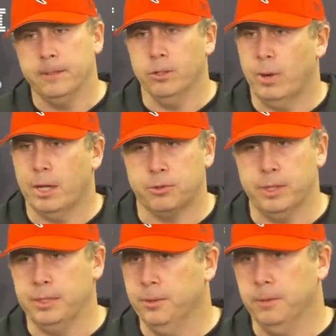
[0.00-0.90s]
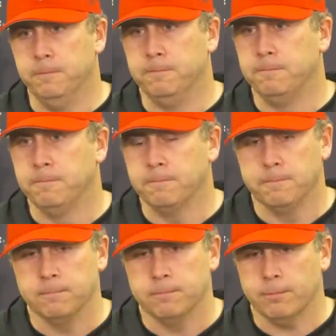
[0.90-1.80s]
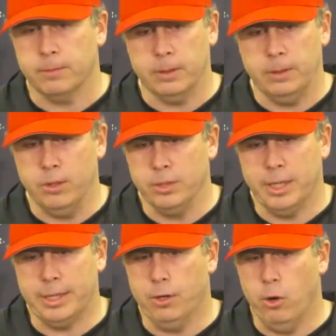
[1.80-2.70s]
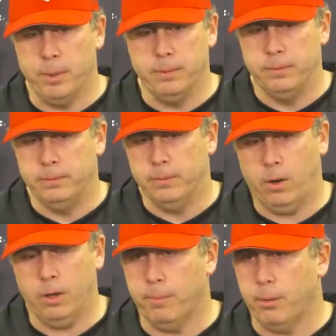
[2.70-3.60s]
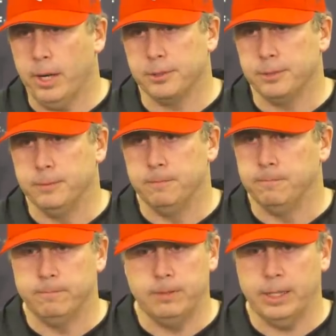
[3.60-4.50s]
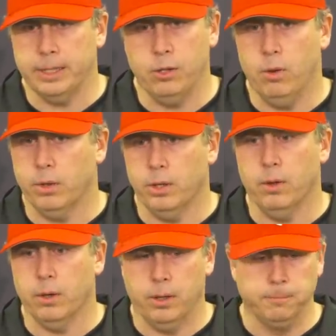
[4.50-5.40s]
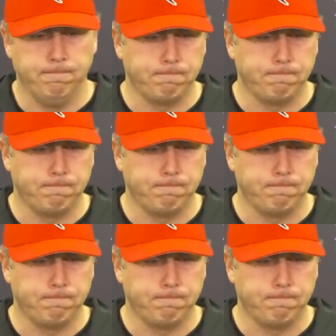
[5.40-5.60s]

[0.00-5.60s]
Good route tree, too. Knows how to get open, hard to press. I could go on and on and on.